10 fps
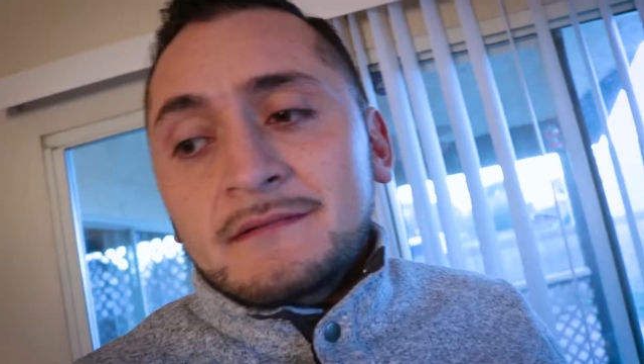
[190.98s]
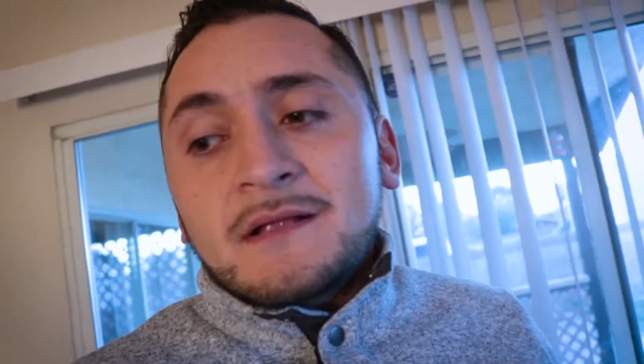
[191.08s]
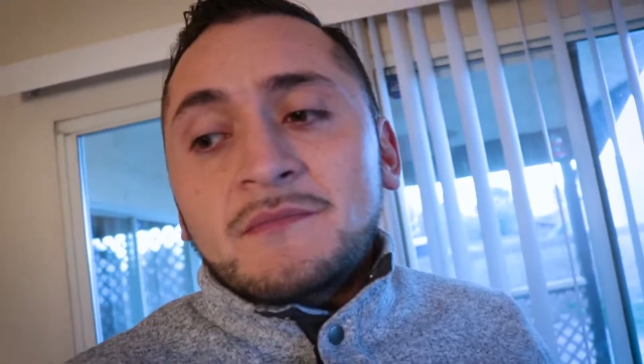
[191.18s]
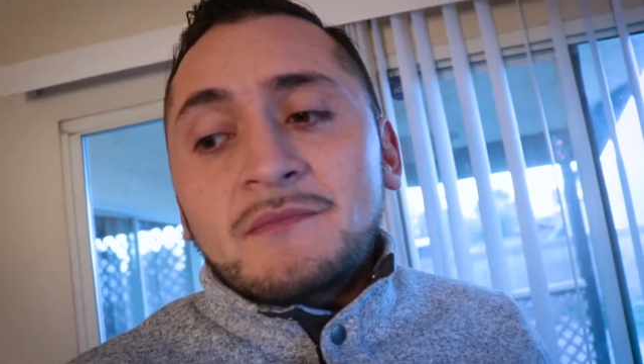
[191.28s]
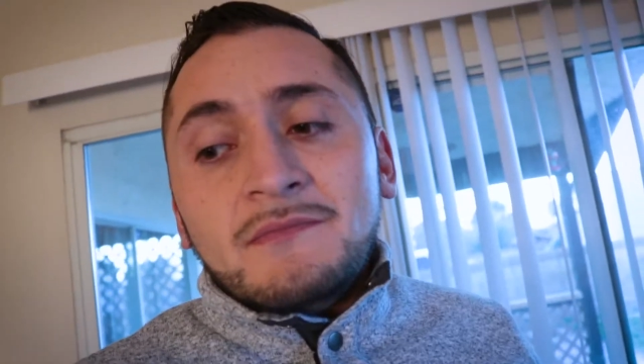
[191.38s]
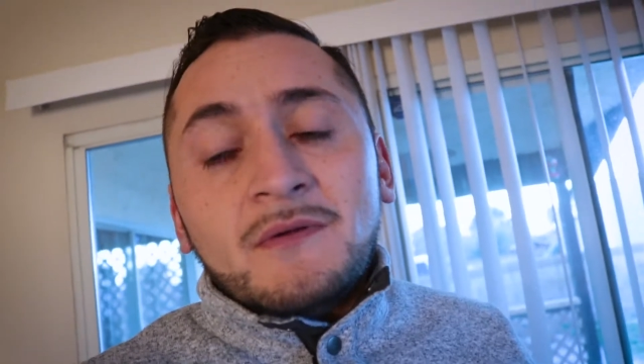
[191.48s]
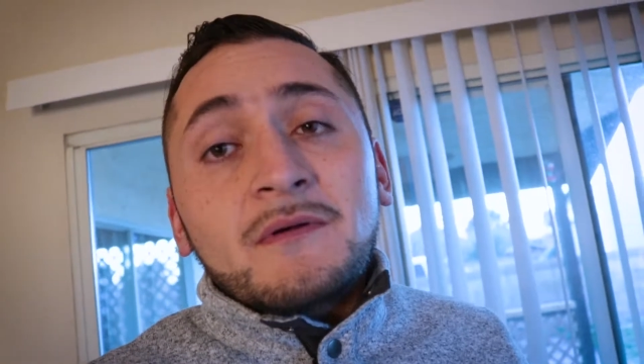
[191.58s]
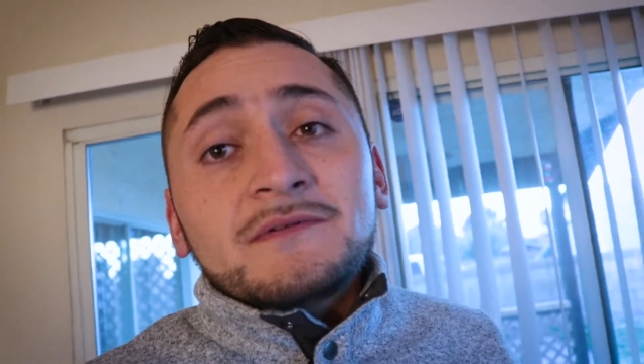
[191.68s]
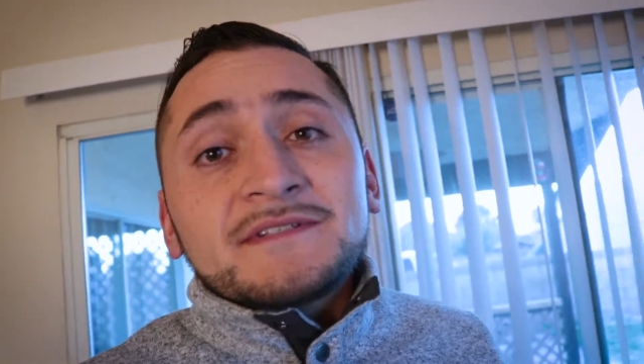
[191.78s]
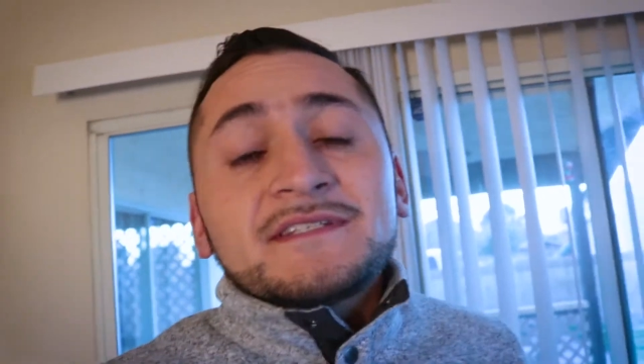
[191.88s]
I'm
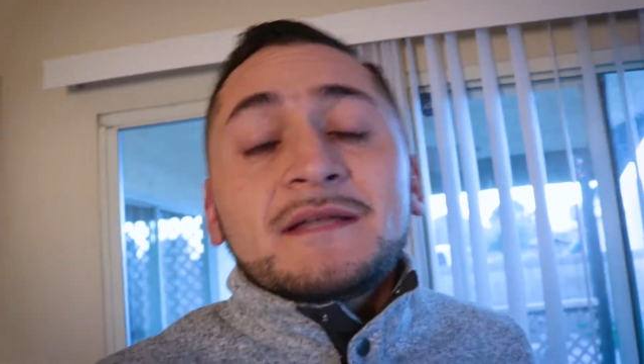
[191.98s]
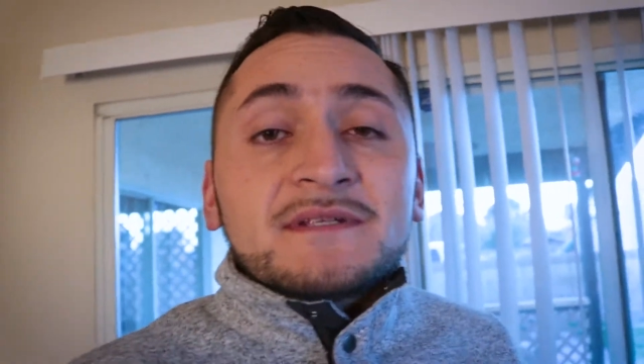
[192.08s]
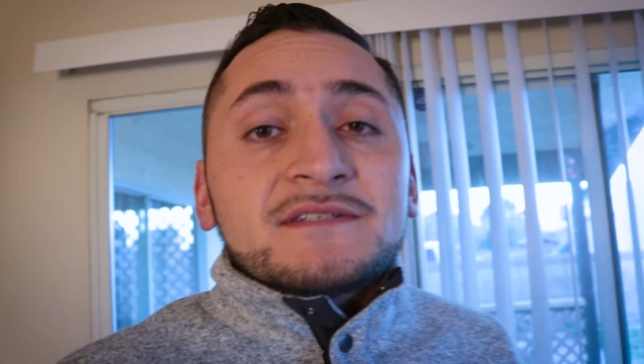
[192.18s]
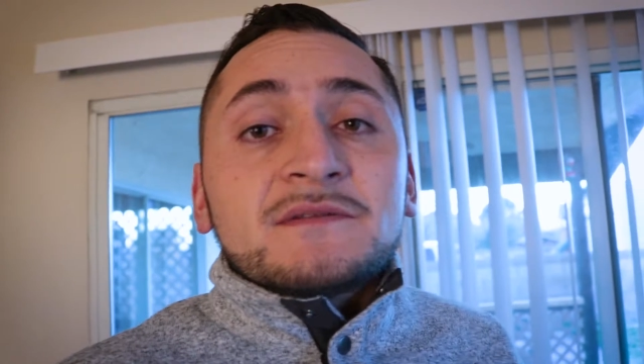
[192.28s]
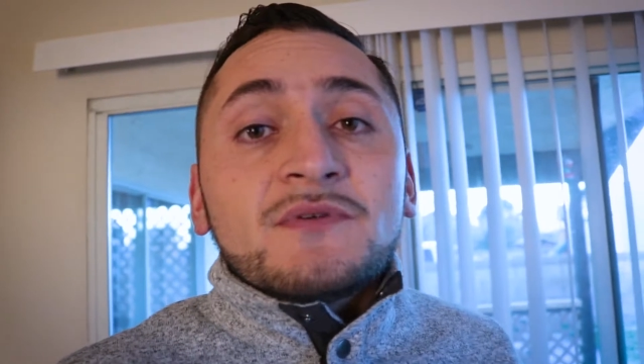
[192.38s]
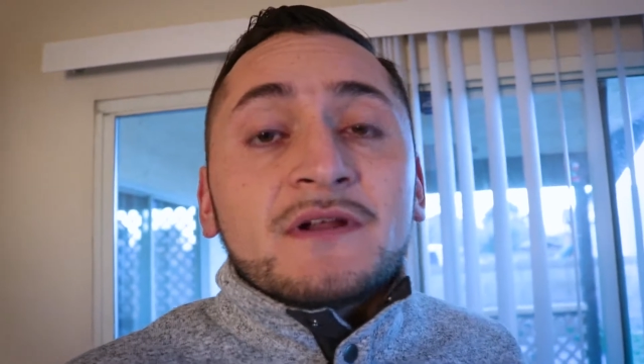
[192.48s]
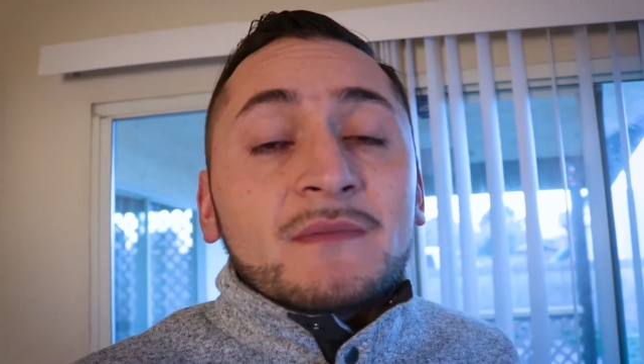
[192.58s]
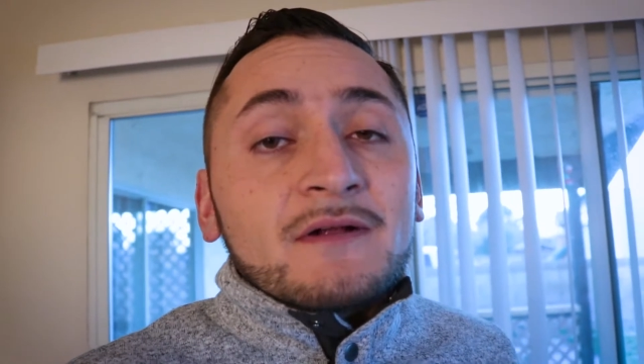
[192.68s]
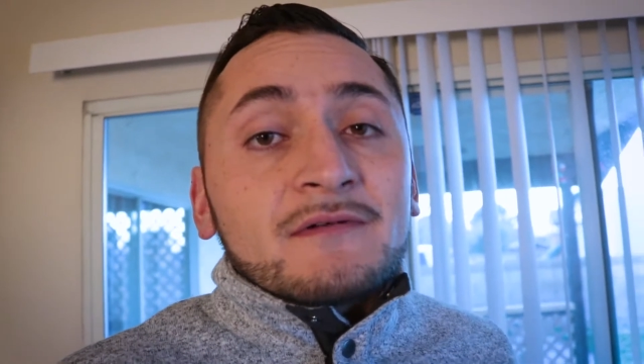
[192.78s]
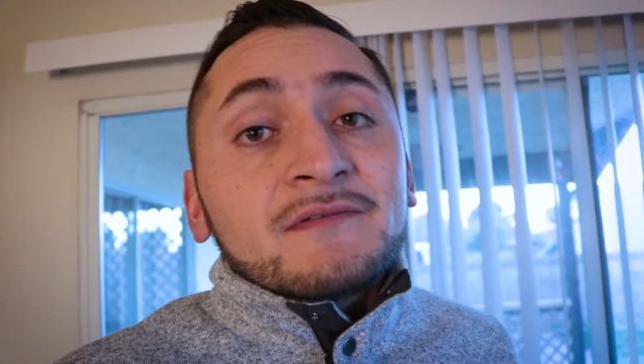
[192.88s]
almost tempted to bring
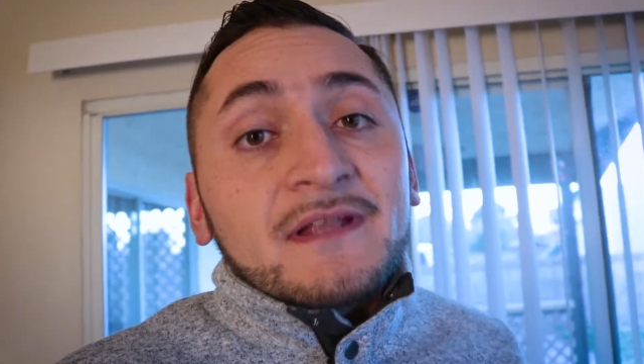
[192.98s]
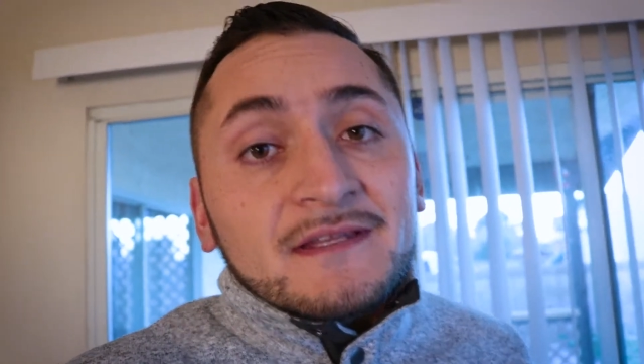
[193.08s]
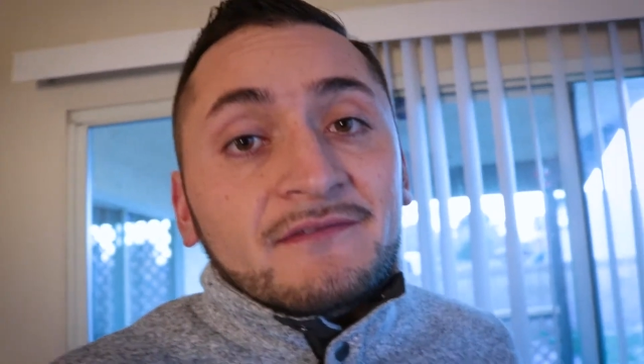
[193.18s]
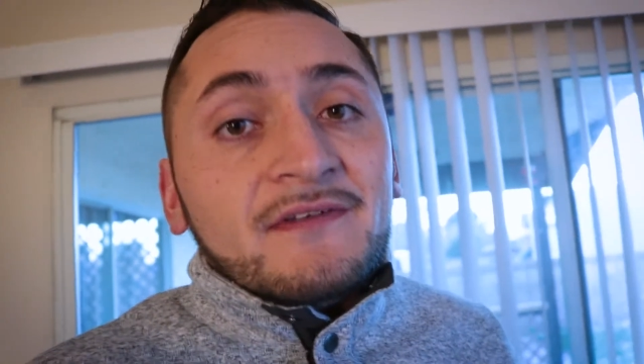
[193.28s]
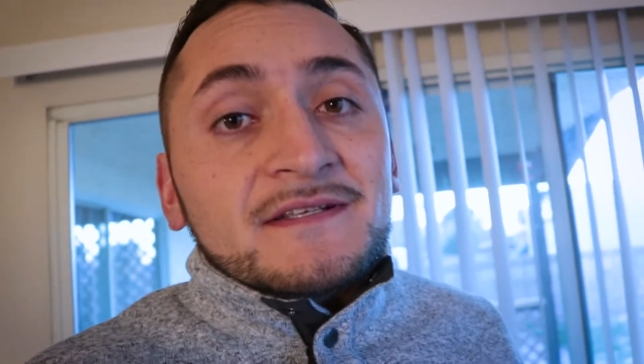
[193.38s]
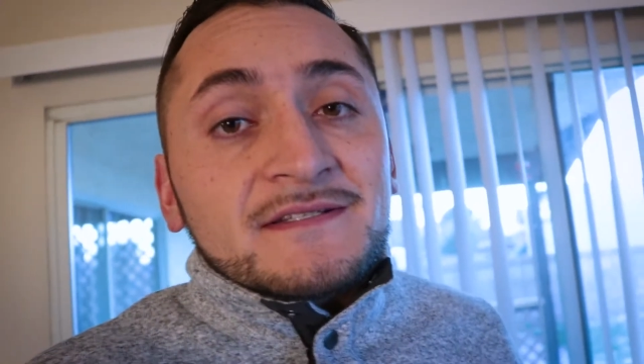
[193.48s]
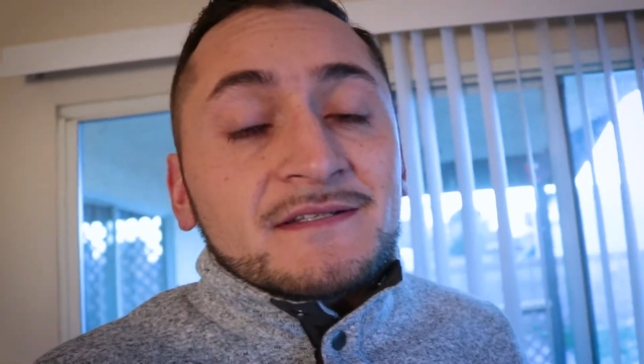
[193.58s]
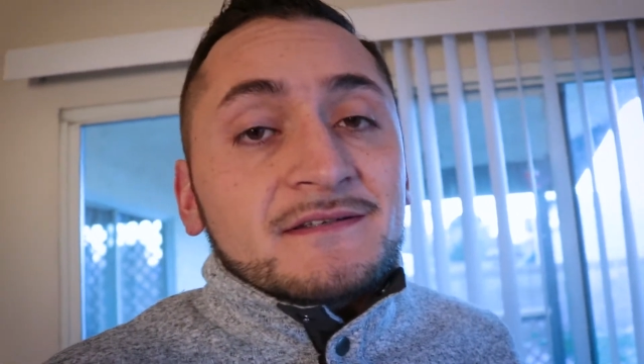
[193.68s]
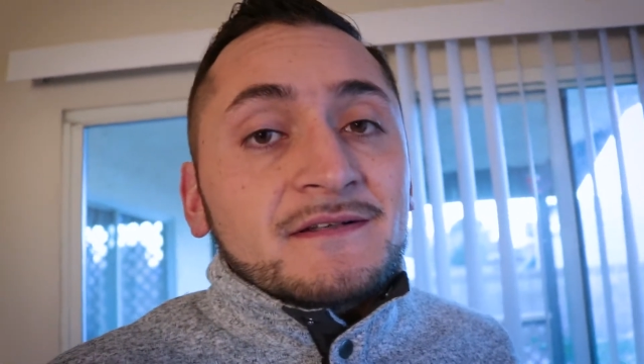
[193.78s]
my reflective vest,